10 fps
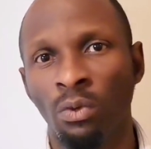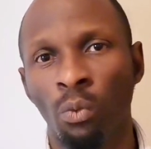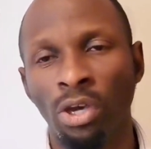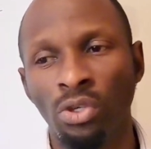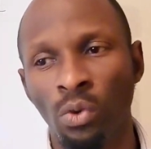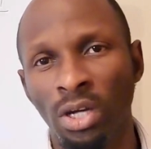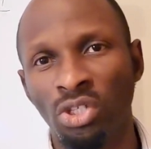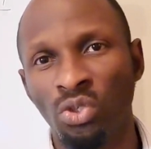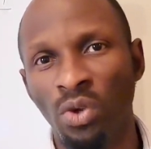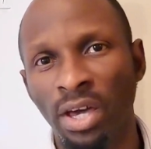when you
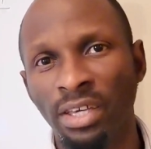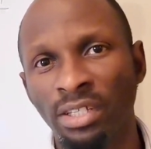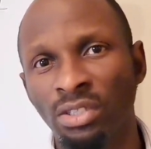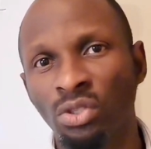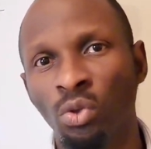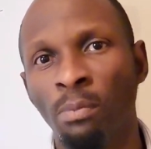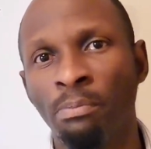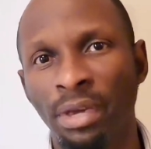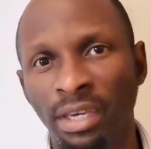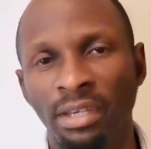are trying
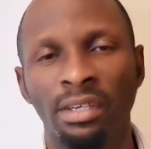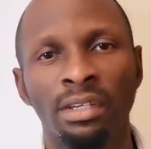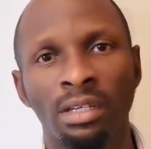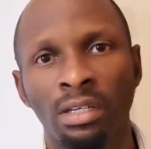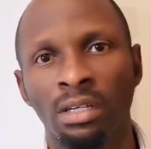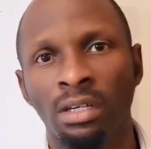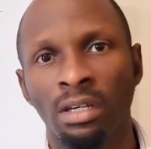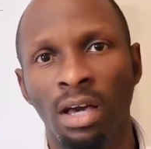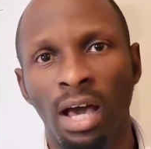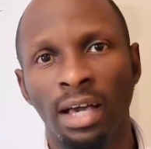to bake
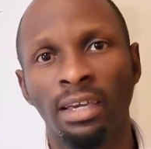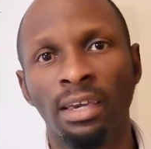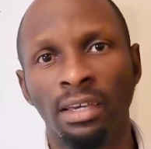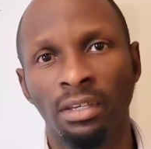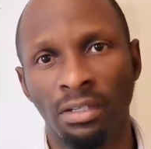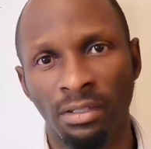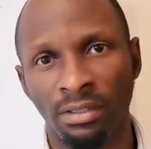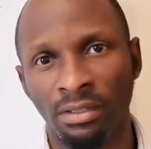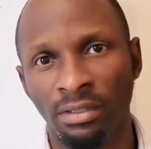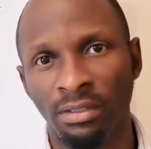a cake
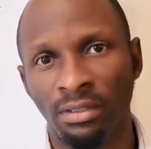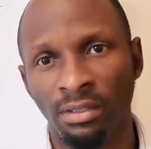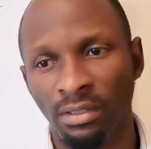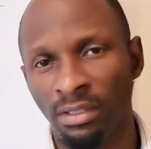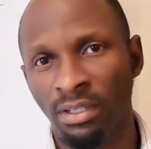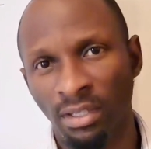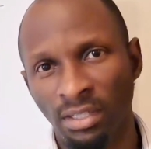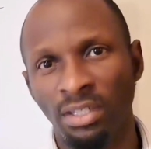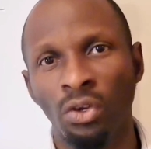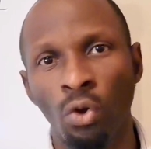
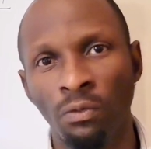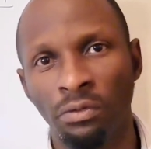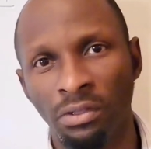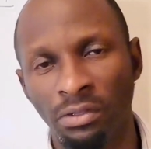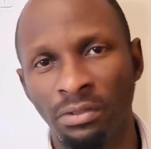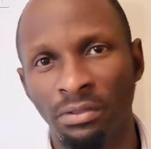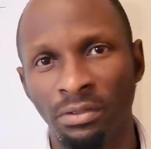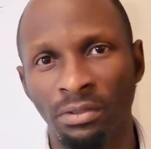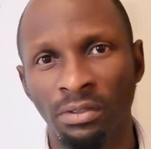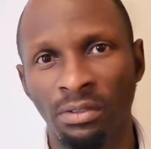in the oven,
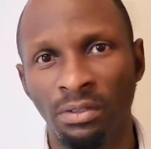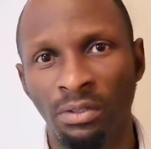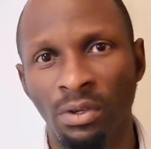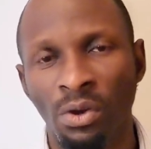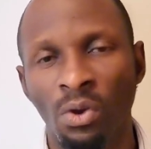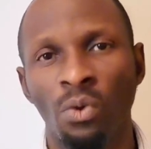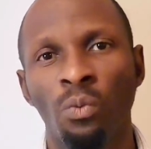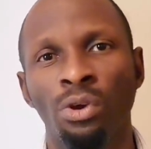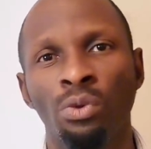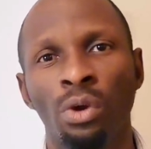
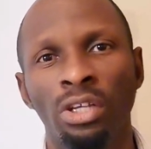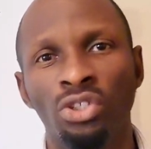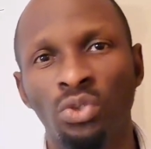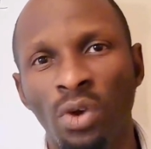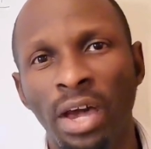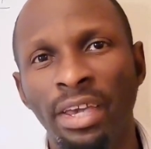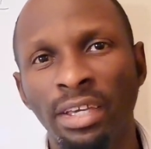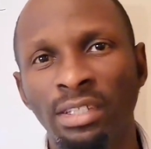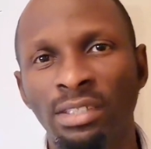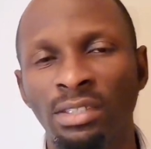when you are
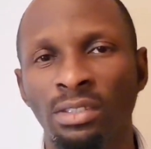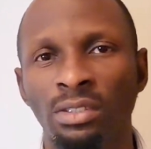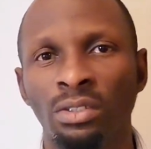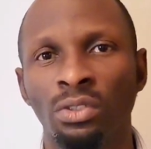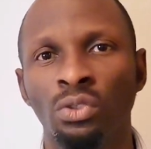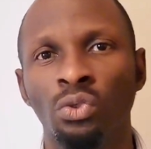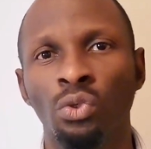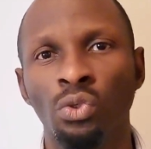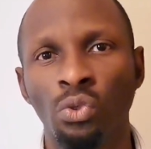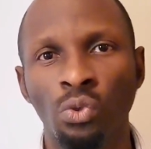trying
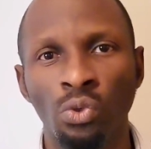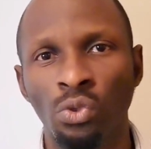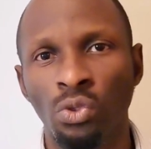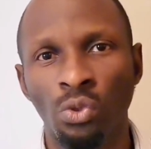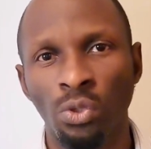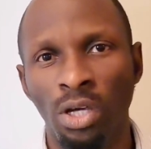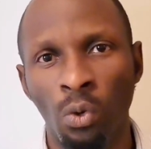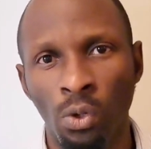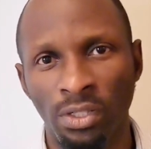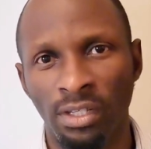to use
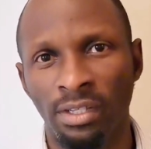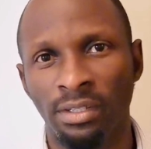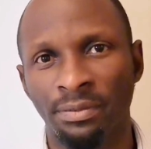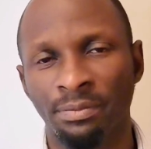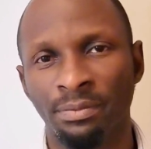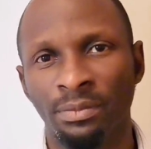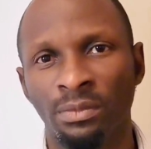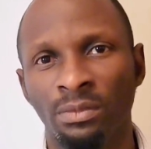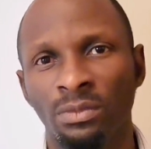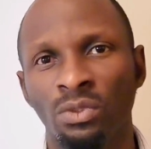soda water
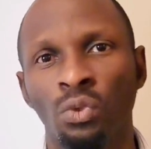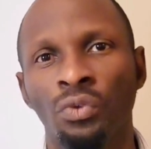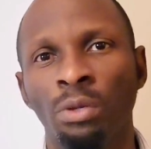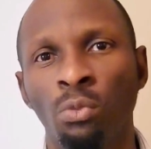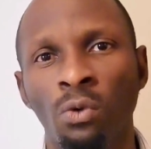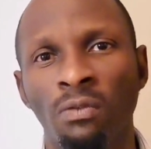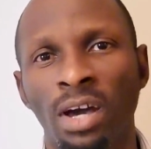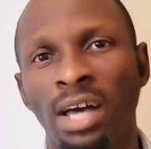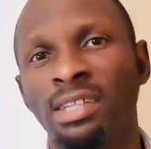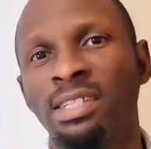to remove
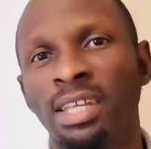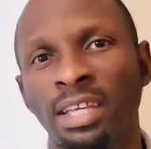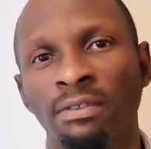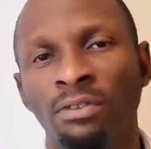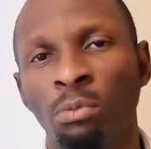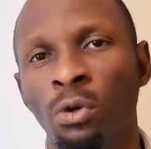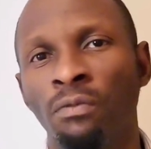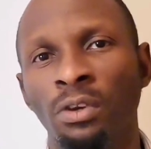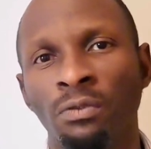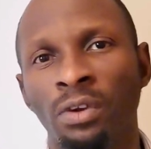a stain from your
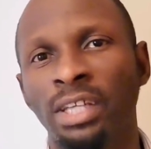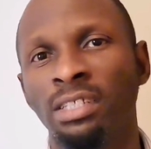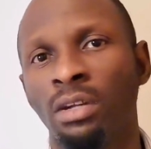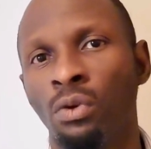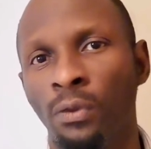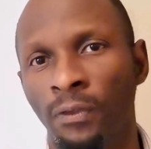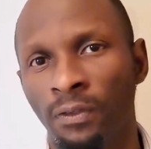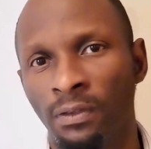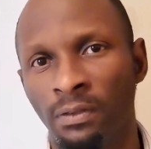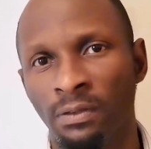favorite cloth,